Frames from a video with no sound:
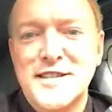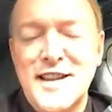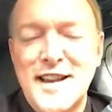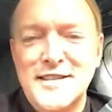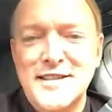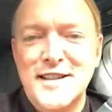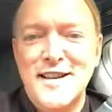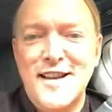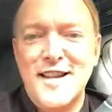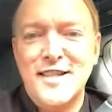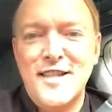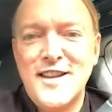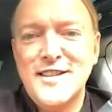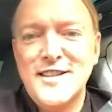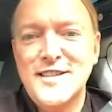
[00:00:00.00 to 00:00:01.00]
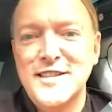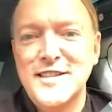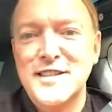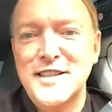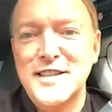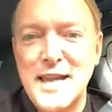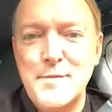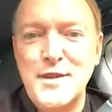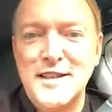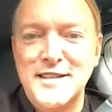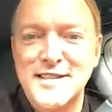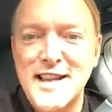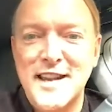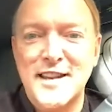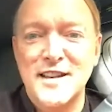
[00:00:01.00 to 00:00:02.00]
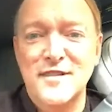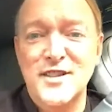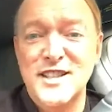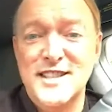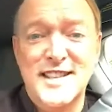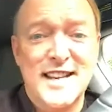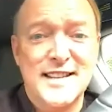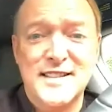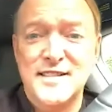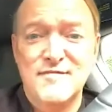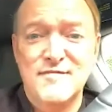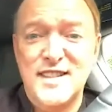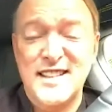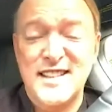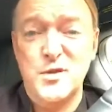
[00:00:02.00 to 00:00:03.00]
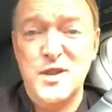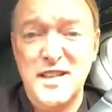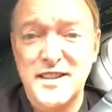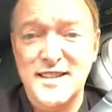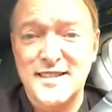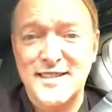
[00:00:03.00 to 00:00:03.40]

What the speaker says: as a licensed gaming executive, you just can't do anything.